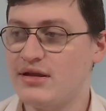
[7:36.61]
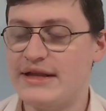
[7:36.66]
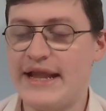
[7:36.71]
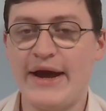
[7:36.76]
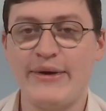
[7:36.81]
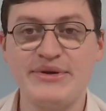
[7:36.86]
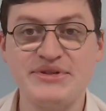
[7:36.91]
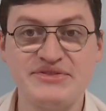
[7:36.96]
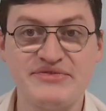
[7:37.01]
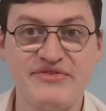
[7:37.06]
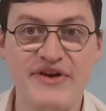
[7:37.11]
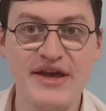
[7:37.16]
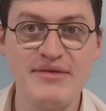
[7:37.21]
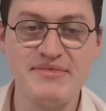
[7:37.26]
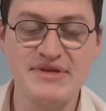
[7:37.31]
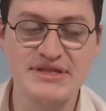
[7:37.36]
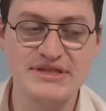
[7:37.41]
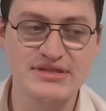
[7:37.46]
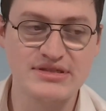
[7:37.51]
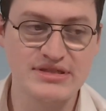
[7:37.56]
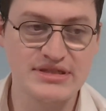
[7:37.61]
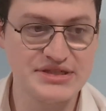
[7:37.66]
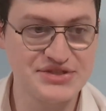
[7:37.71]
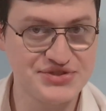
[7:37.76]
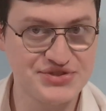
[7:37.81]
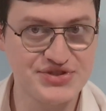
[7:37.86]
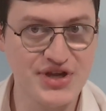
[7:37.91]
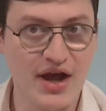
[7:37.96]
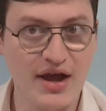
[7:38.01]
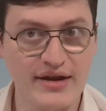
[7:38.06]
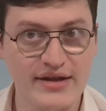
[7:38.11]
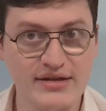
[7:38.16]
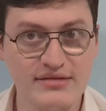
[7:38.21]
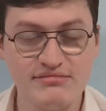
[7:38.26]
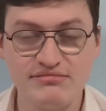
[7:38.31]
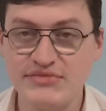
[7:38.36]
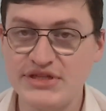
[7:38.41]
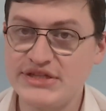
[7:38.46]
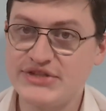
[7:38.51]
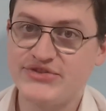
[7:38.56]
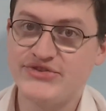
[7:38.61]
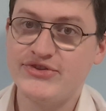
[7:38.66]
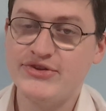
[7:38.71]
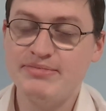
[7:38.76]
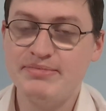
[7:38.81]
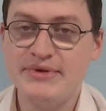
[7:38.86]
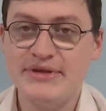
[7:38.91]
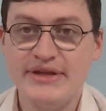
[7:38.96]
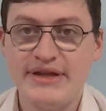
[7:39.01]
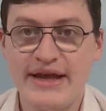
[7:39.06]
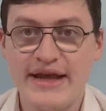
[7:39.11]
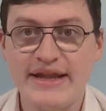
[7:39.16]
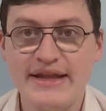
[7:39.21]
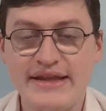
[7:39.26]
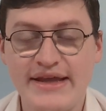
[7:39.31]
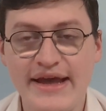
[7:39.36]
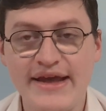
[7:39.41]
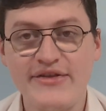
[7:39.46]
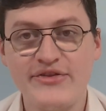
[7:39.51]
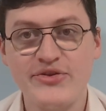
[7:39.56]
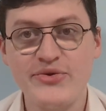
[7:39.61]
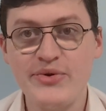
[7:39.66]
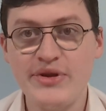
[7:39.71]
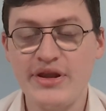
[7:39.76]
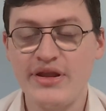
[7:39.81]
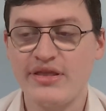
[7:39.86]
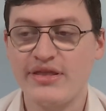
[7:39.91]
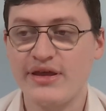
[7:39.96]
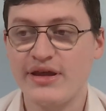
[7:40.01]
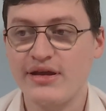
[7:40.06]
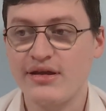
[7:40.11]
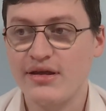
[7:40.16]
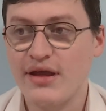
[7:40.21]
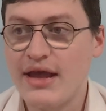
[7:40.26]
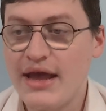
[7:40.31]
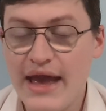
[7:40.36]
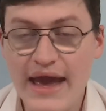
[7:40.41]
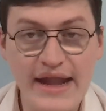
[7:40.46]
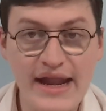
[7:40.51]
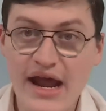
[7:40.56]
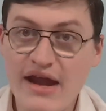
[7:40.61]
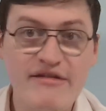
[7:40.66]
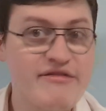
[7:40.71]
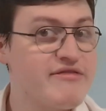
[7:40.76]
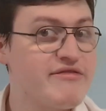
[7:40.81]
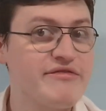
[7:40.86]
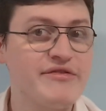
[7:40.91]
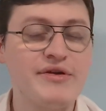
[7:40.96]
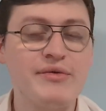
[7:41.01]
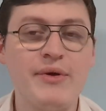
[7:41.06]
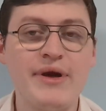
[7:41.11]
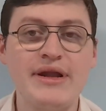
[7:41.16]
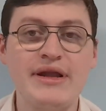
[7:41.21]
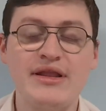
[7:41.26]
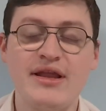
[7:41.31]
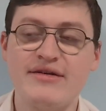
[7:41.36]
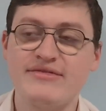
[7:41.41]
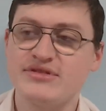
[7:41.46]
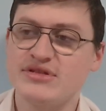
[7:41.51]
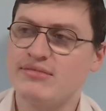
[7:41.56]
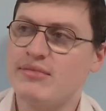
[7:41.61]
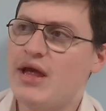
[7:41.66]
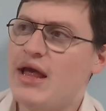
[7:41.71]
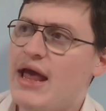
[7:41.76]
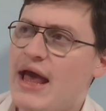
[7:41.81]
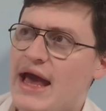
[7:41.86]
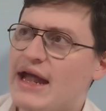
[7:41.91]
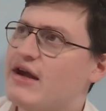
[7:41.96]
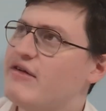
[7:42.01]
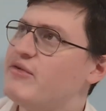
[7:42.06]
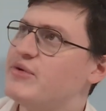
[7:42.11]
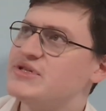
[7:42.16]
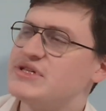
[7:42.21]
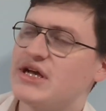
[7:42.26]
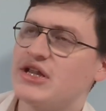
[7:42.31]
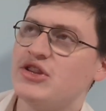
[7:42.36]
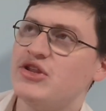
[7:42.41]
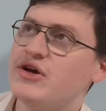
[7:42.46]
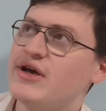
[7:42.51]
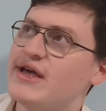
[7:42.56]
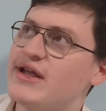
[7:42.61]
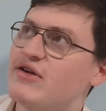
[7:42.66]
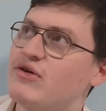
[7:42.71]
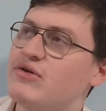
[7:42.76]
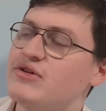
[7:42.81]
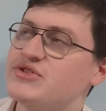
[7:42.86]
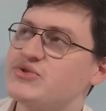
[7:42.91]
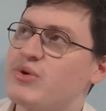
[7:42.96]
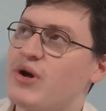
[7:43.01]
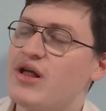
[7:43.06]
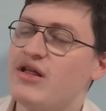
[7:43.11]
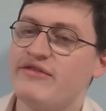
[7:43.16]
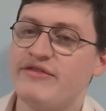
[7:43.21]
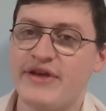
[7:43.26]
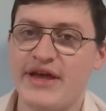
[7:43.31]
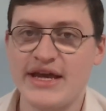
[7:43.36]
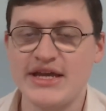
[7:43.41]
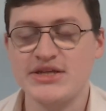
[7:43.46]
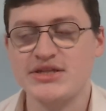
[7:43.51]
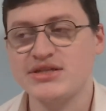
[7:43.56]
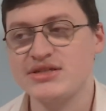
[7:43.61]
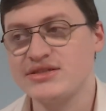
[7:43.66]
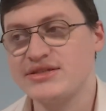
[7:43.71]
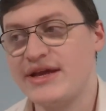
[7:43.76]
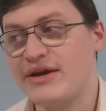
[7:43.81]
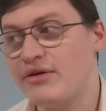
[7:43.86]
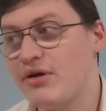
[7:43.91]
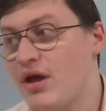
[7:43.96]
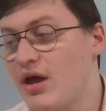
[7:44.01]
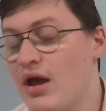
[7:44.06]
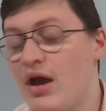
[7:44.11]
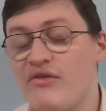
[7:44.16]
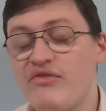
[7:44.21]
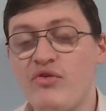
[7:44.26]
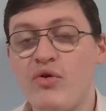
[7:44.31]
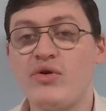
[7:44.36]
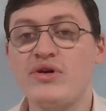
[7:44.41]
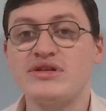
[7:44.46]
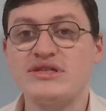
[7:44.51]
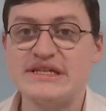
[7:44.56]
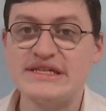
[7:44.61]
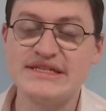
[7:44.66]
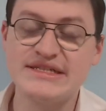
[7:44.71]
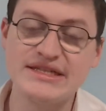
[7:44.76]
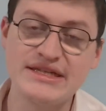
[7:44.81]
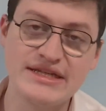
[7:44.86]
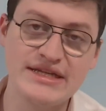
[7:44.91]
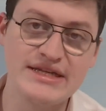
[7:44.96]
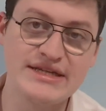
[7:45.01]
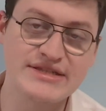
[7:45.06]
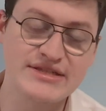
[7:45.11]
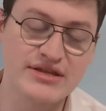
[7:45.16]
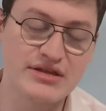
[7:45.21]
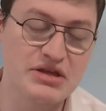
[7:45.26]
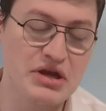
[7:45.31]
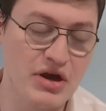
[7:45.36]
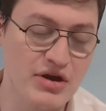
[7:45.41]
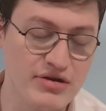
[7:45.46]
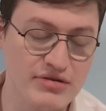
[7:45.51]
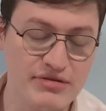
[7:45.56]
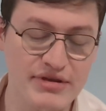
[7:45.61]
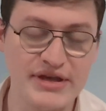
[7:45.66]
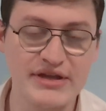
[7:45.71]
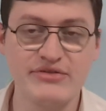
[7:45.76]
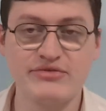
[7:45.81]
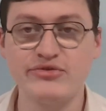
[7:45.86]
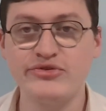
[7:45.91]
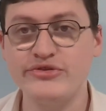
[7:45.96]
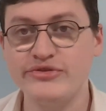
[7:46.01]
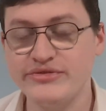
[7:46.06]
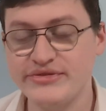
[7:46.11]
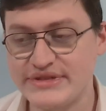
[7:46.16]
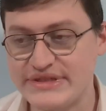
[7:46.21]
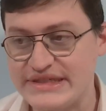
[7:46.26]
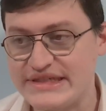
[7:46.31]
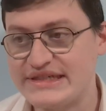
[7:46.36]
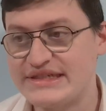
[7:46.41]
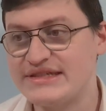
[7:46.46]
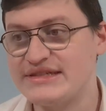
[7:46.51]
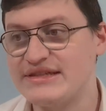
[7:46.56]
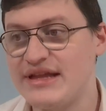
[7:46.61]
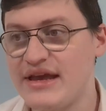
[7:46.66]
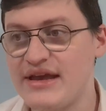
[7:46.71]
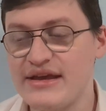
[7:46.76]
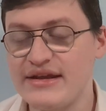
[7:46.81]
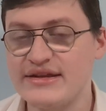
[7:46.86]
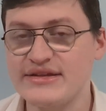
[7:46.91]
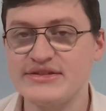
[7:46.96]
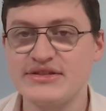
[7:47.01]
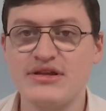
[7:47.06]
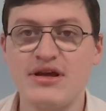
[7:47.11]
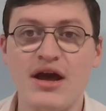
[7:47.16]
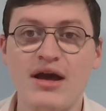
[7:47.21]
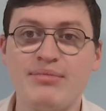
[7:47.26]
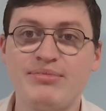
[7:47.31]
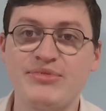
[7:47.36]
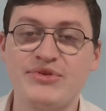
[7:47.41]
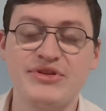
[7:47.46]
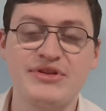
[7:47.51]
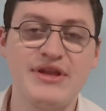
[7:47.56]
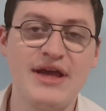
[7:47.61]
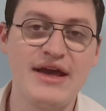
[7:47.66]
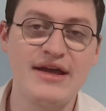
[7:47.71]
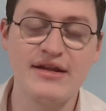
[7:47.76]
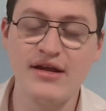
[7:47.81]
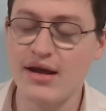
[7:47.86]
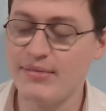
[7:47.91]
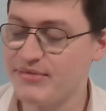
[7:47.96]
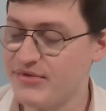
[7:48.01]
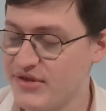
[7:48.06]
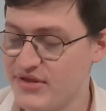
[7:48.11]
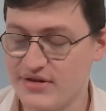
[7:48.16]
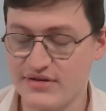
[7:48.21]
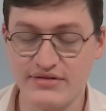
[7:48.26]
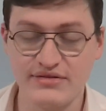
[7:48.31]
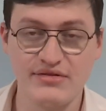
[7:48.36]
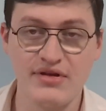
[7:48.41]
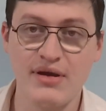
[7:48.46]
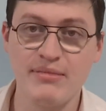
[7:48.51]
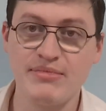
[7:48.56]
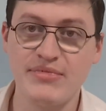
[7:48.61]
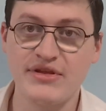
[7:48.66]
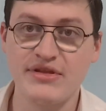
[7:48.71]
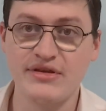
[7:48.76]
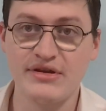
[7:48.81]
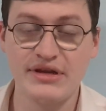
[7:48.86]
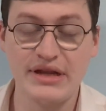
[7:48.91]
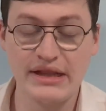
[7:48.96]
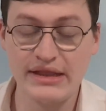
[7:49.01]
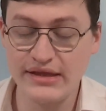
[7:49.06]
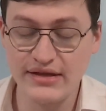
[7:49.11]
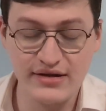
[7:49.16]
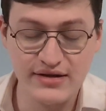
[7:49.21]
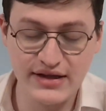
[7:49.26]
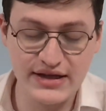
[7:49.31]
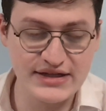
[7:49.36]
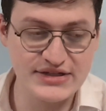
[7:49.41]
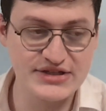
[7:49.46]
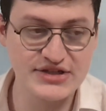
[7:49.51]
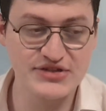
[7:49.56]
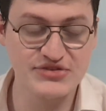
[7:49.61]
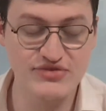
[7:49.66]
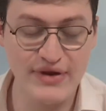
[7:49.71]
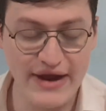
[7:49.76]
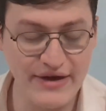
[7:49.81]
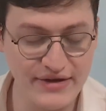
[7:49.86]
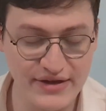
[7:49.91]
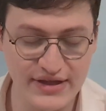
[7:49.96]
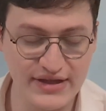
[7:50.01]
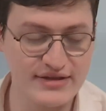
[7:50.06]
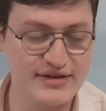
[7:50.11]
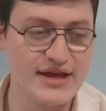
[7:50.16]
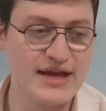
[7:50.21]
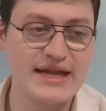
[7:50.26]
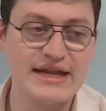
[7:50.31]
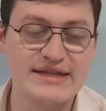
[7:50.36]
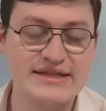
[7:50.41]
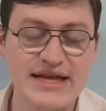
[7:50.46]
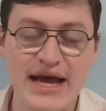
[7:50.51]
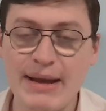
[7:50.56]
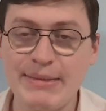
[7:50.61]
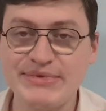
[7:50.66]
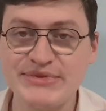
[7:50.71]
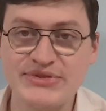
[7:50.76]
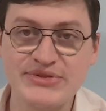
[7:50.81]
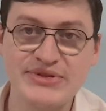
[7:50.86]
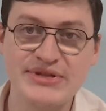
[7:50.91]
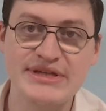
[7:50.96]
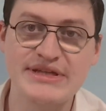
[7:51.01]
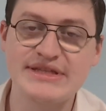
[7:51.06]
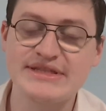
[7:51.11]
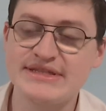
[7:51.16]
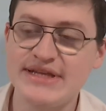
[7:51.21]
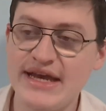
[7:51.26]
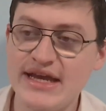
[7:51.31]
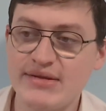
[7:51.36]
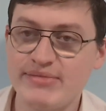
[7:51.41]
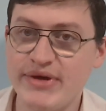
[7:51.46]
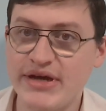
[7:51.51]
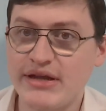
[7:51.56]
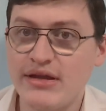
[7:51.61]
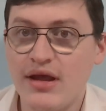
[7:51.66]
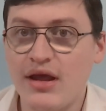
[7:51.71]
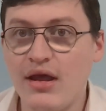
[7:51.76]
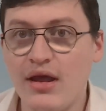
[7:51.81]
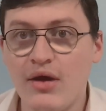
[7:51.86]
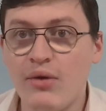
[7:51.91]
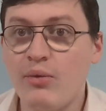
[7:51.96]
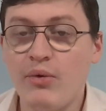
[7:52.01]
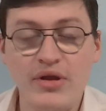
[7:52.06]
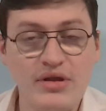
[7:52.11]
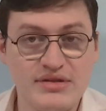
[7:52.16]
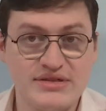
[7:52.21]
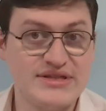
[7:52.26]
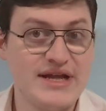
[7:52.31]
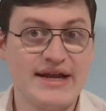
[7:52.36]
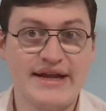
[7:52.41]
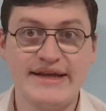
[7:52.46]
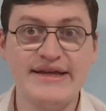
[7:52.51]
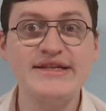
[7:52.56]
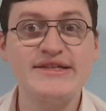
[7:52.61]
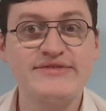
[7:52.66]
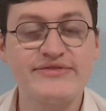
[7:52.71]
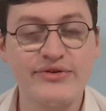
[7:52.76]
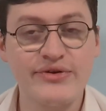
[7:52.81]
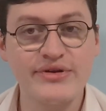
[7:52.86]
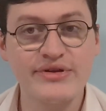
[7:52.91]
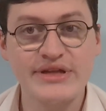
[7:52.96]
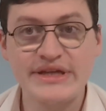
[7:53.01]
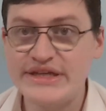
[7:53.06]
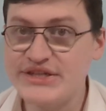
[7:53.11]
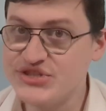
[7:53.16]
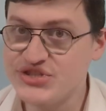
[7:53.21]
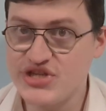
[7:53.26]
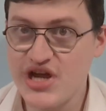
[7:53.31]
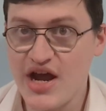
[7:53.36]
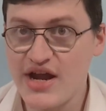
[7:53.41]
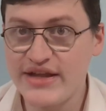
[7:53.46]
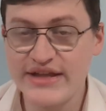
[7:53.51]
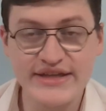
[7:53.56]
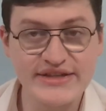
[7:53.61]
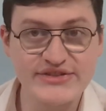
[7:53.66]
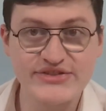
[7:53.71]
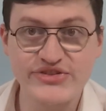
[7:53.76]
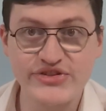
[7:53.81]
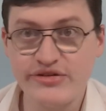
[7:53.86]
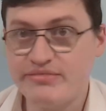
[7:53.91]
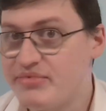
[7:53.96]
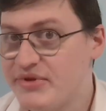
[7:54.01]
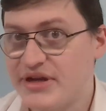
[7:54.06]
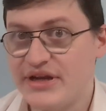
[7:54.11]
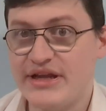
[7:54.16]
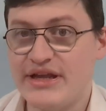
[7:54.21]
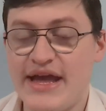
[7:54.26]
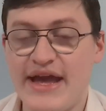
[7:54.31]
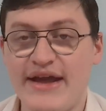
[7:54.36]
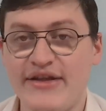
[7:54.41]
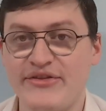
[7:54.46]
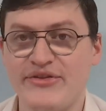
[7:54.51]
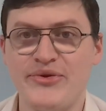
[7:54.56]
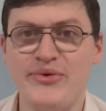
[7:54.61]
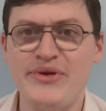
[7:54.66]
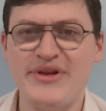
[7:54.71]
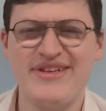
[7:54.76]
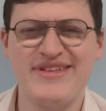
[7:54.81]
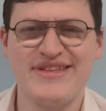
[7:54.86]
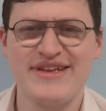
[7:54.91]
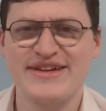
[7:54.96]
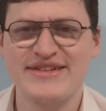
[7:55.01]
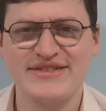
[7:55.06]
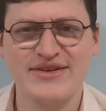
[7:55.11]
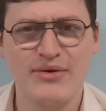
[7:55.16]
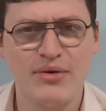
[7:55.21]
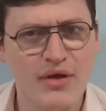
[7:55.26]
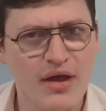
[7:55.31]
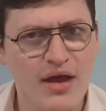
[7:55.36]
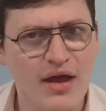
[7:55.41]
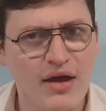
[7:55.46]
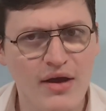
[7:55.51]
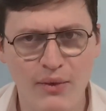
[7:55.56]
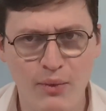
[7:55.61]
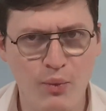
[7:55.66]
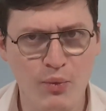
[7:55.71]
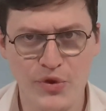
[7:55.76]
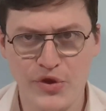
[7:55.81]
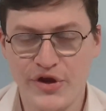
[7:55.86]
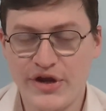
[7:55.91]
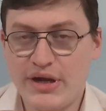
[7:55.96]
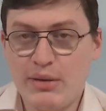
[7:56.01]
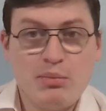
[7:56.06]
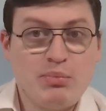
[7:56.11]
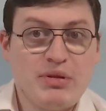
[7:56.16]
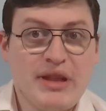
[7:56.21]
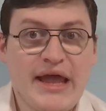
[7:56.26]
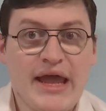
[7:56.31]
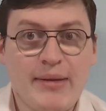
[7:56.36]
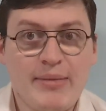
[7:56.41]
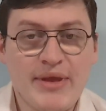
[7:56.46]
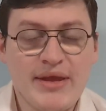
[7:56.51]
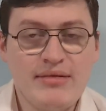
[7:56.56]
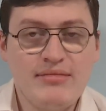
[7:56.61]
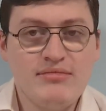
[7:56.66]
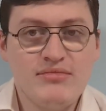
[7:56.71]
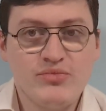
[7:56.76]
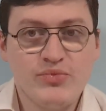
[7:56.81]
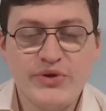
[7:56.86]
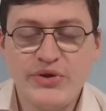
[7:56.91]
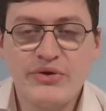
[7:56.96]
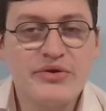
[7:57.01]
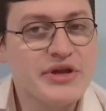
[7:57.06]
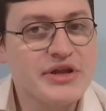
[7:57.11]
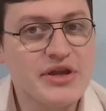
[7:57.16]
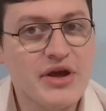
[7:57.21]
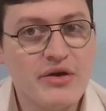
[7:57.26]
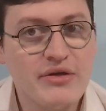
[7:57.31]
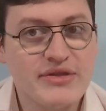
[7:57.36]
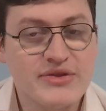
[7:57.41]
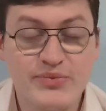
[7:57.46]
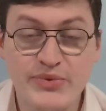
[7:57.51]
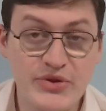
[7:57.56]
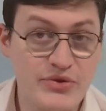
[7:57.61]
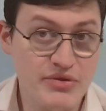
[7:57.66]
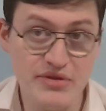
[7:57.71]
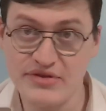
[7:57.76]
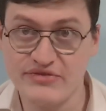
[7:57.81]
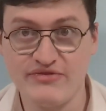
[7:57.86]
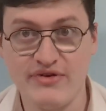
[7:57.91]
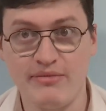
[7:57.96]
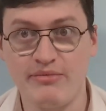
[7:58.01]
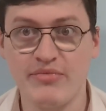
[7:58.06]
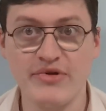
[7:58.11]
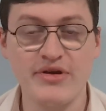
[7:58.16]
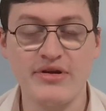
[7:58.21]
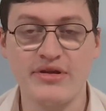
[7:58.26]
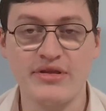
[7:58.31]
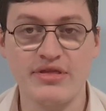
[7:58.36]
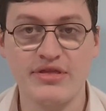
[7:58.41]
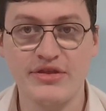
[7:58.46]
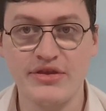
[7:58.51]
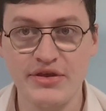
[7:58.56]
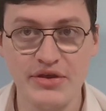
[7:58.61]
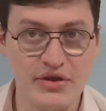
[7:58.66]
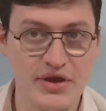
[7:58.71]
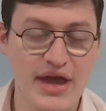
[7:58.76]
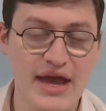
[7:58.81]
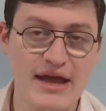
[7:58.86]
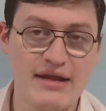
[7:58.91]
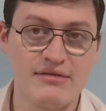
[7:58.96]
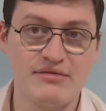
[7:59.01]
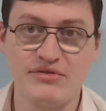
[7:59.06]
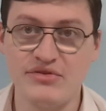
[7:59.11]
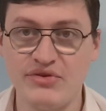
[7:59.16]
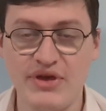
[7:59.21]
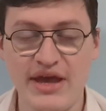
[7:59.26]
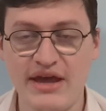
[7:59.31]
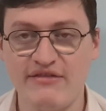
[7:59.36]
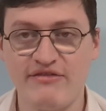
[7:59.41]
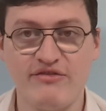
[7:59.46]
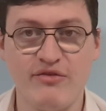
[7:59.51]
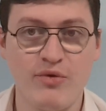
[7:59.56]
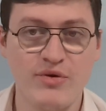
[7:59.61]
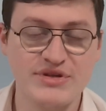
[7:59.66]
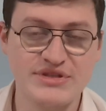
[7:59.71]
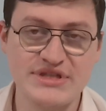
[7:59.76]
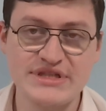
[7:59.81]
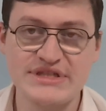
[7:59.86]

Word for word: Now he's famous. He's Johnny. He's stupid and he can't do anything. And everyone he loves him. And everyone's like, look at all his qualifications. Now, of course, his city is currently in ruins. His state is up to debt, up to their, up to their, literally, they're drowning in debt. It's absolutely insane. But, well, it's not his fault. He's Johnny. He's stupid and he can't do anything. So you're gonna blame him. We already know. we knew this from birth. You, you can't you can't force